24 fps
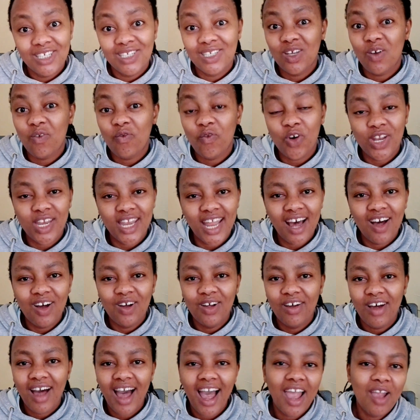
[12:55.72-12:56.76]
So for
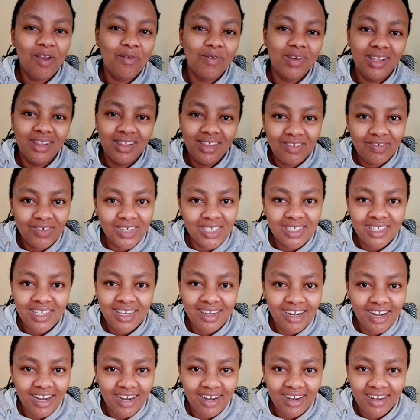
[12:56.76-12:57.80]
now I will leave it
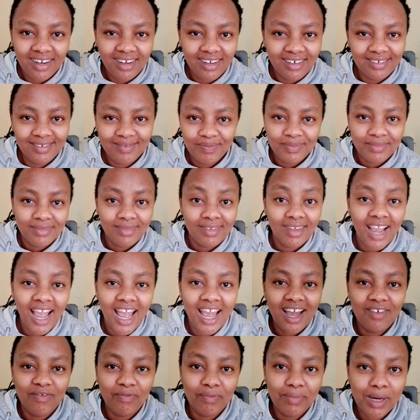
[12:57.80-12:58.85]
here. I
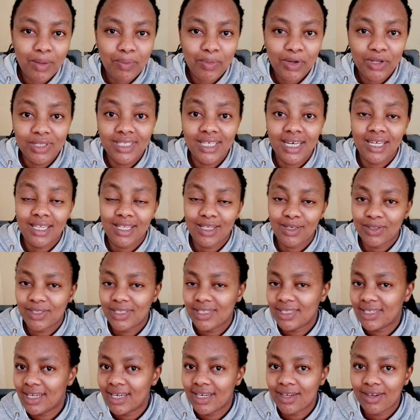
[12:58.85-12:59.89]
have babbled a lot.
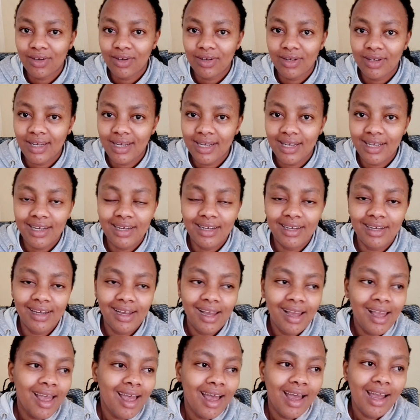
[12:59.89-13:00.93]

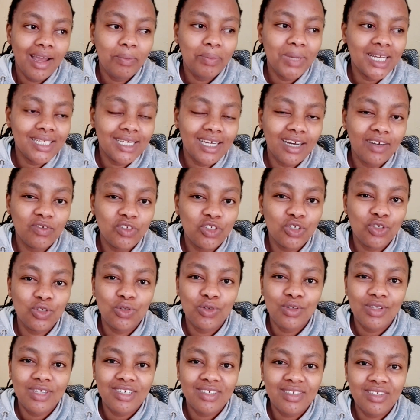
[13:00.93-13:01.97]
I might have to
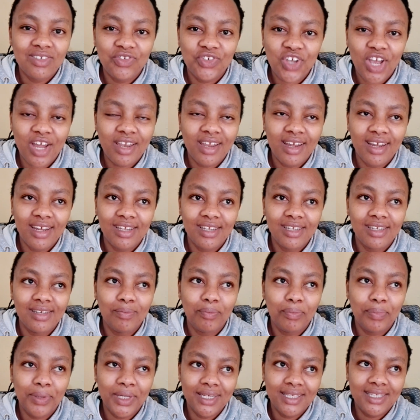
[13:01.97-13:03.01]
do this journey in
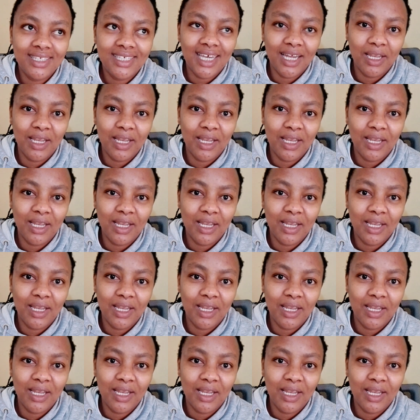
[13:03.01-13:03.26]
bits